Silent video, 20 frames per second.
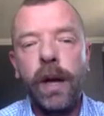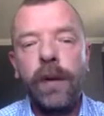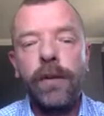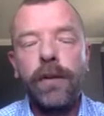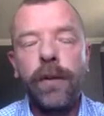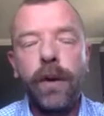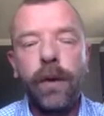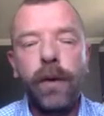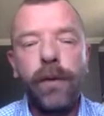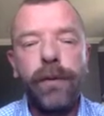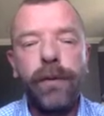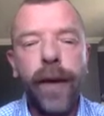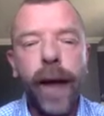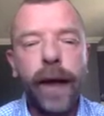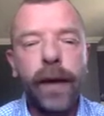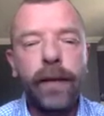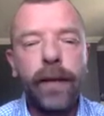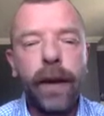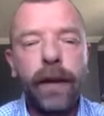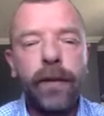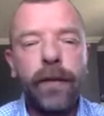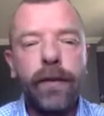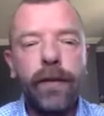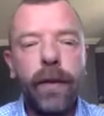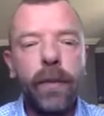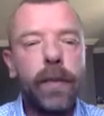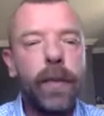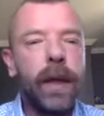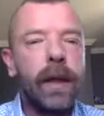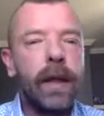So the fact that
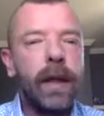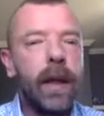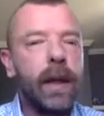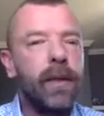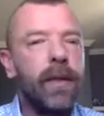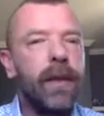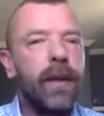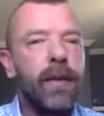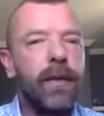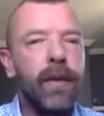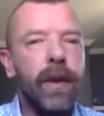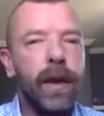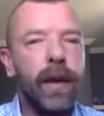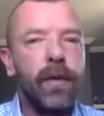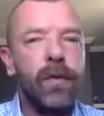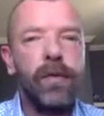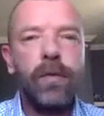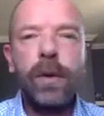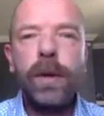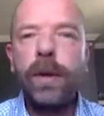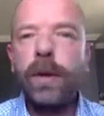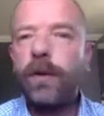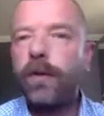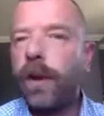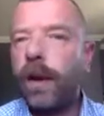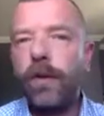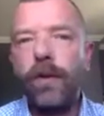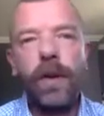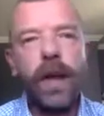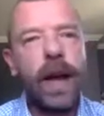something like this that could really
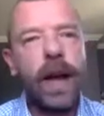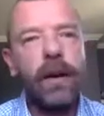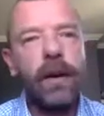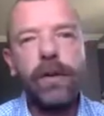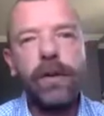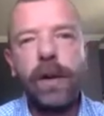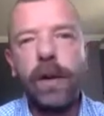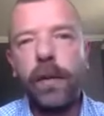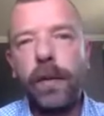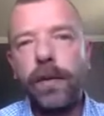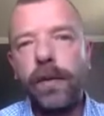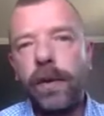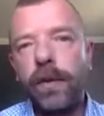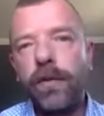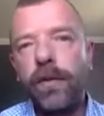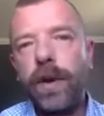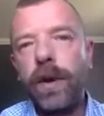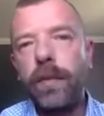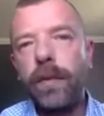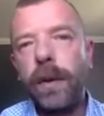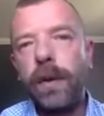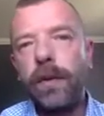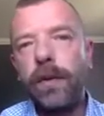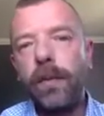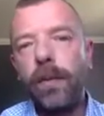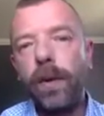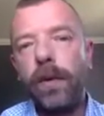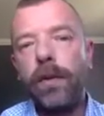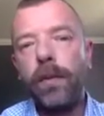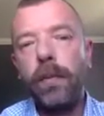change the outcome of the
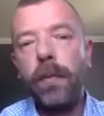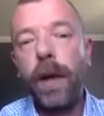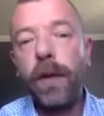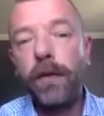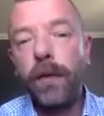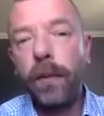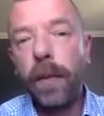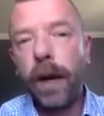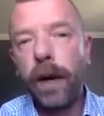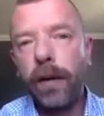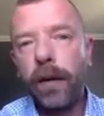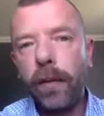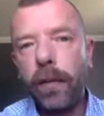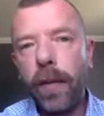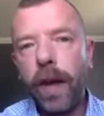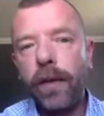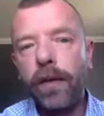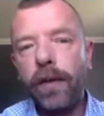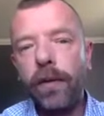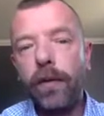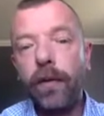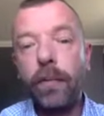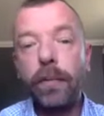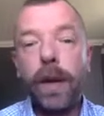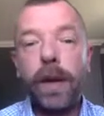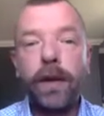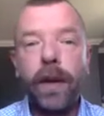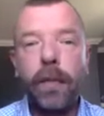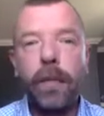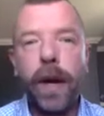treatment was missed by other methods,
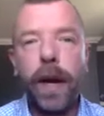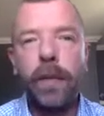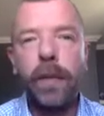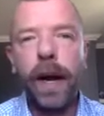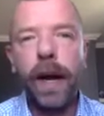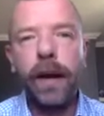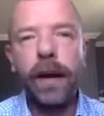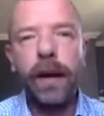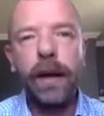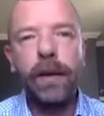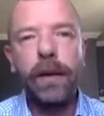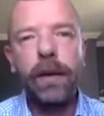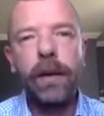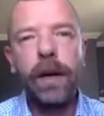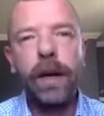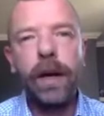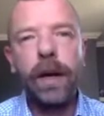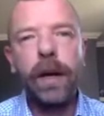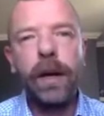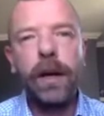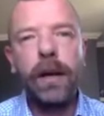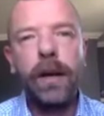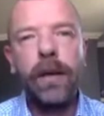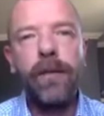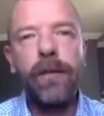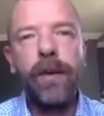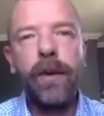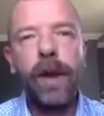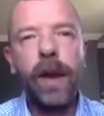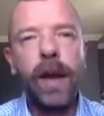picked up by Bionano,
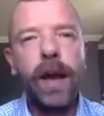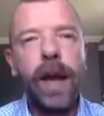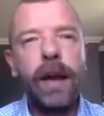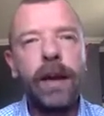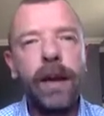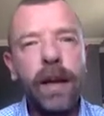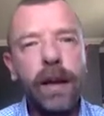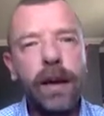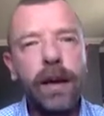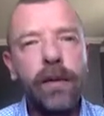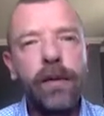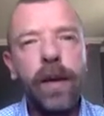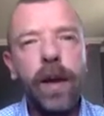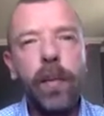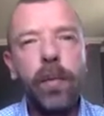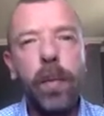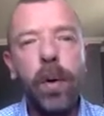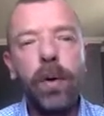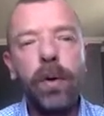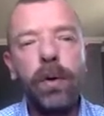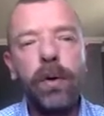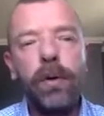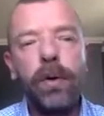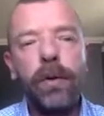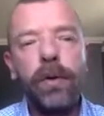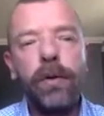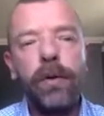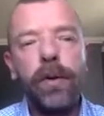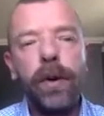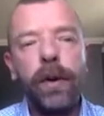gives you an idea of the
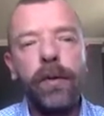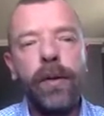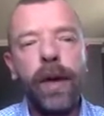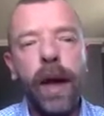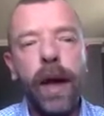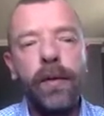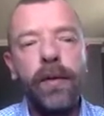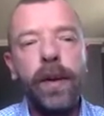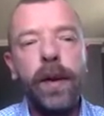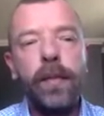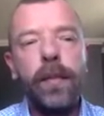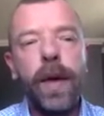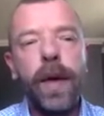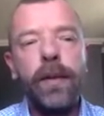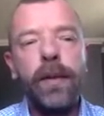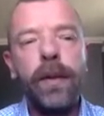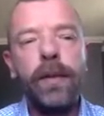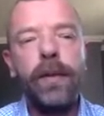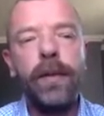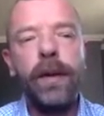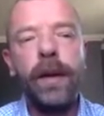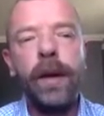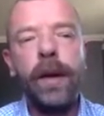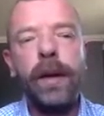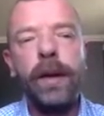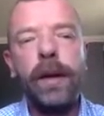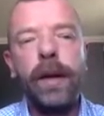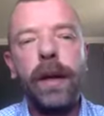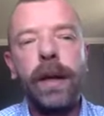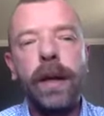importance of having a method
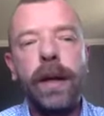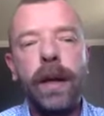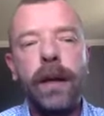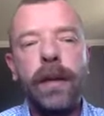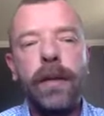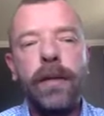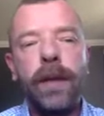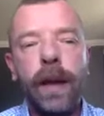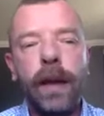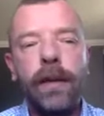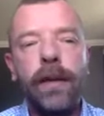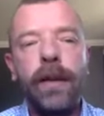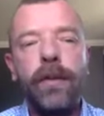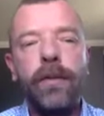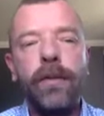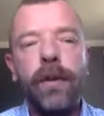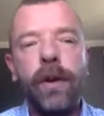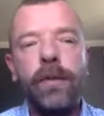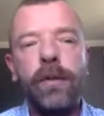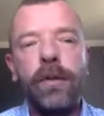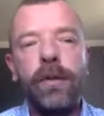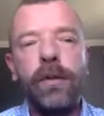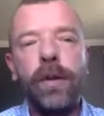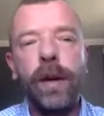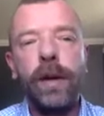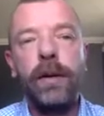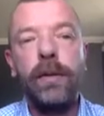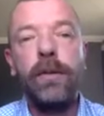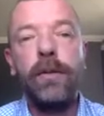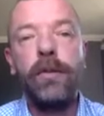that can detect these structural
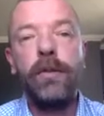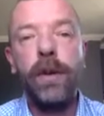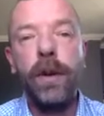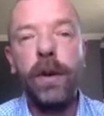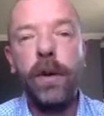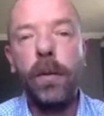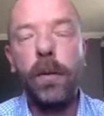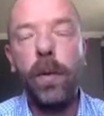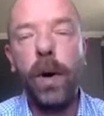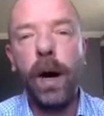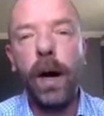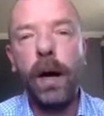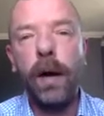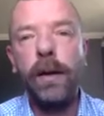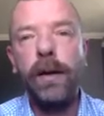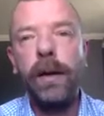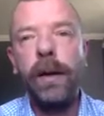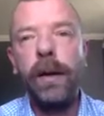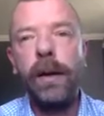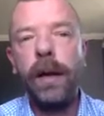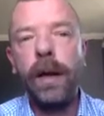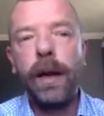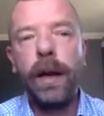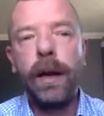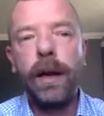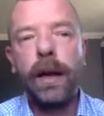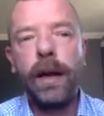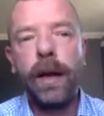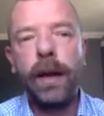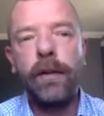variants genome-wide in
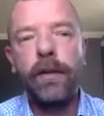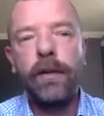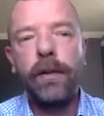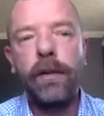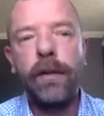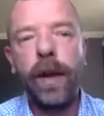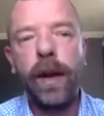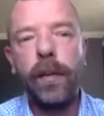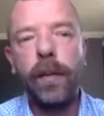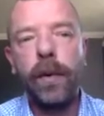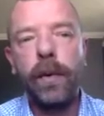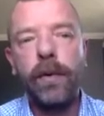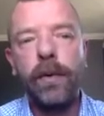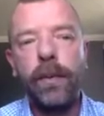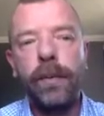any cancer sample.